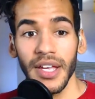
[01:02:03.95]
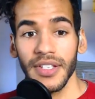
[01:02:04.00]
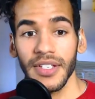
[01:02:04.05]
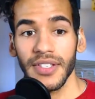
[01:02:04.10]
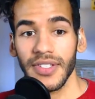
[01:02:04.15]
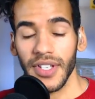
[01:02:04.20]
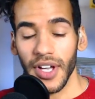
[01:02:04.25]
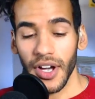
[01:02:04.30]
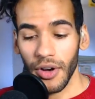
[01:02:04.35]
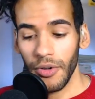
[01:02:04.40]

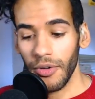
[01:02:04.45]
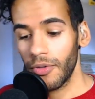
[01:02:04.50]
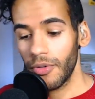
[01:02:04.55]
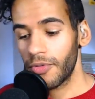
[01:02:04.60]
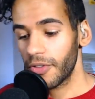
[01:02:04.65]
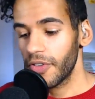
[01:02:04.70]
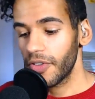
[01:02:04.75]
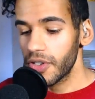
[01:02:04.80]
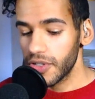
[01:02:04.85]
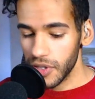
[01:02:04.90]
So
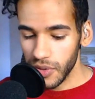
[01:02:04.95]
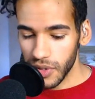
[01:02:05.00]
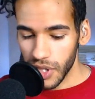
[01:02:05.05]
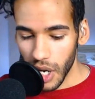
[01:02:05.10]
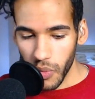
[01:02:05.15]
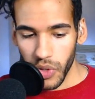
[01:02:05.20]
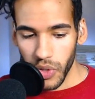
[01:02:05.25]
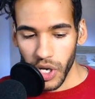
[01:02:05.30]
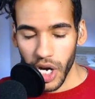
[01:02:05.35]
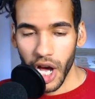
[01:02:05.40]
for folks who
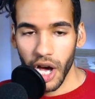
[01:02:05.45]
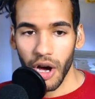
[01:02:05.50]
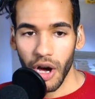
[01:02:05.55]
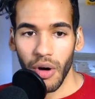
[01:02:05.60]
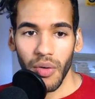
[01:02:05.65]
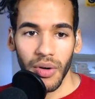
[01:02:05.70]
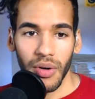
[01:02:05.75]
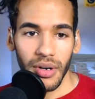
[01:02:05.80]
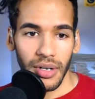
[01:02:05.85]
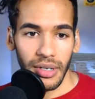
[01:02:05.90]
don't
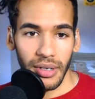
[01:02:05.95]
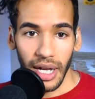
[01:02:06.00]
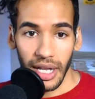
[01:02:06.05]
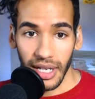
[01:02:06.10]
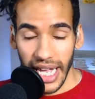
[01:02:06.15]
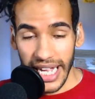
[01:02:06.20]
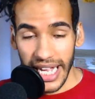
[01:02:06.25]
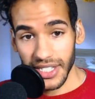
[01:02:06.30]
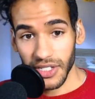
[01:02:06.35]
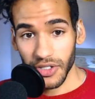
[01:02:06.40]
know, a
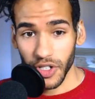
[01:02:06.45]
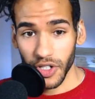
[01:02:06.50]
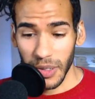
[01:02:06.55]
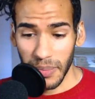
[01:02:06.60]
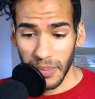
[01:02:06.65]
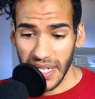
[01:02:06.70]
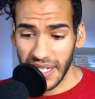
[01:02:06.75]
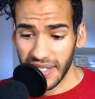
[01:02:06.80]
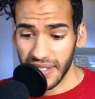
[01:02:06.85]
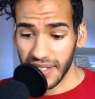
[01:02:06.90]
light
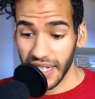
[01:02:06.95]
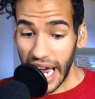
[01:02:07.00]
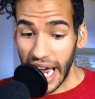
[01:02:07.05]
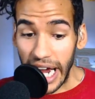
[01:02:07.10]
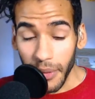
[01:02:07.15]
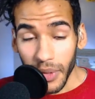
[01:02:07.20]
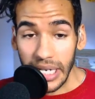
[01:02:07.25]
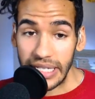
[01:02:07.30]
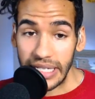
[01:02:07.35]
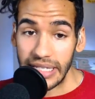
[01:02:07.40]
strip is kind
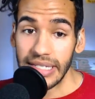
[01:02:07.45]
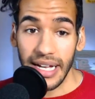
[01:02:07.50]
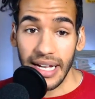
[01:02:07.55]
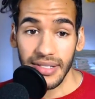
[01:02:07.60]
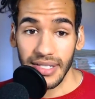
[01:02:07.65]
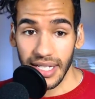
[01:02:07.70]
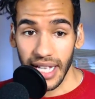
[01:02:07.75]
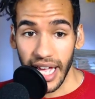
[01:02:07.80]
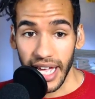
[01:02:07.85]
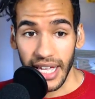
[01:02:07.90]
of what it
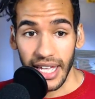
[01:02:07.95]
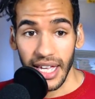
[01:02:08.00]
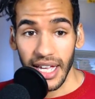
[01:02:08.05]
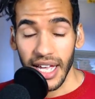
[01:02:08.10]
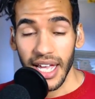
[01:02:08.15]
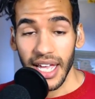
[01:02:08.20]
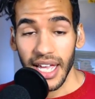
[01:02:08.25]
sounds like.